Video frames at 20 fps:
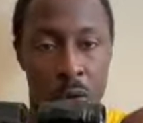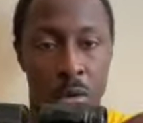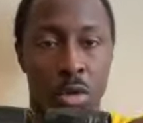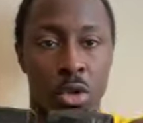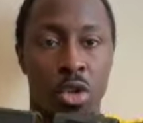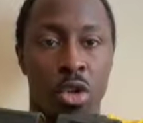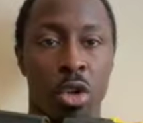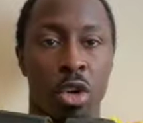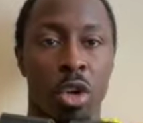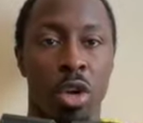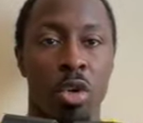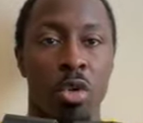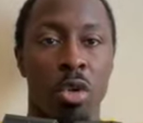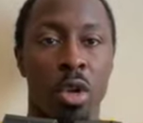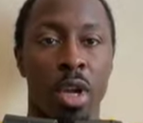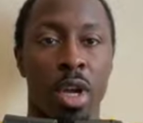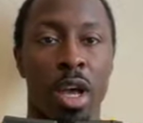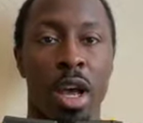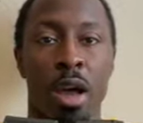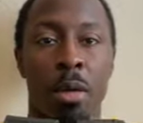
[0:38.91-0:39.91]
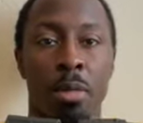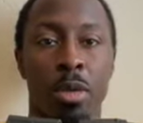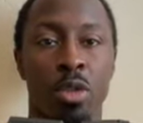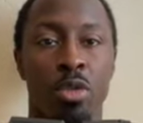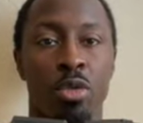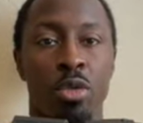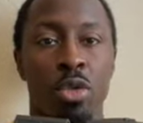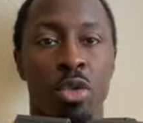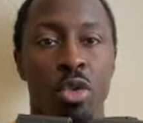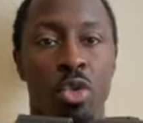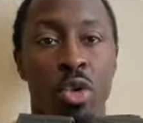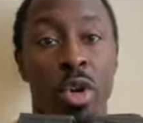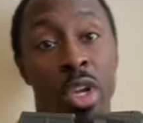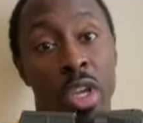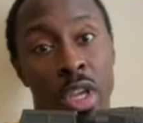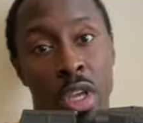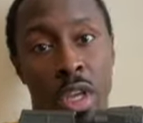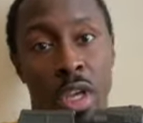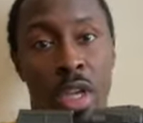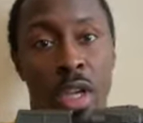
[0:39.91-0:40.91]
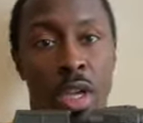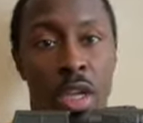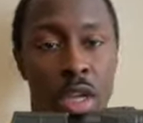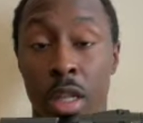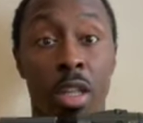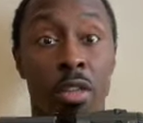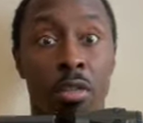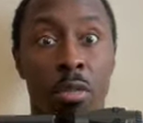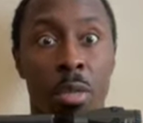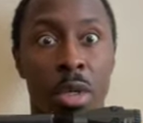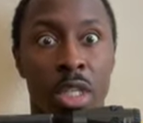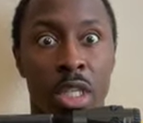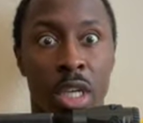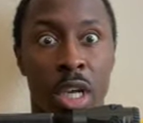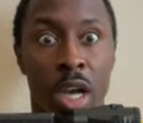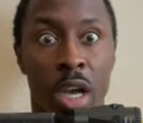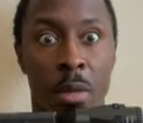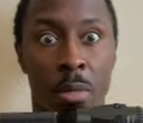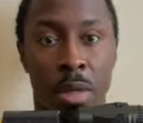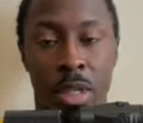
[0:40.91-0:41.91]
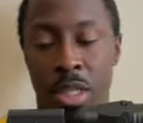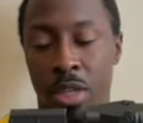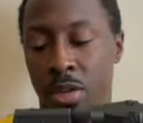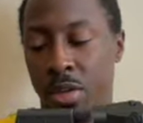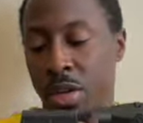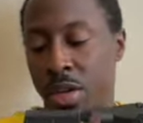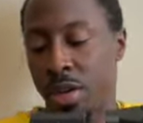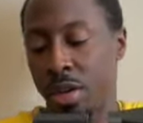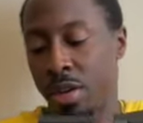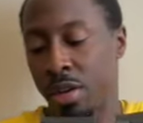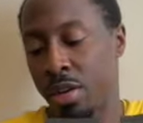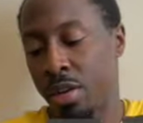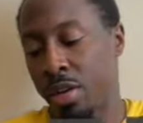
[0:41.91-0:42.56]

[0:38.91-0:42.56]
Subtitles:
want y'all to go in the comments real quick and leave a bunch of comments on here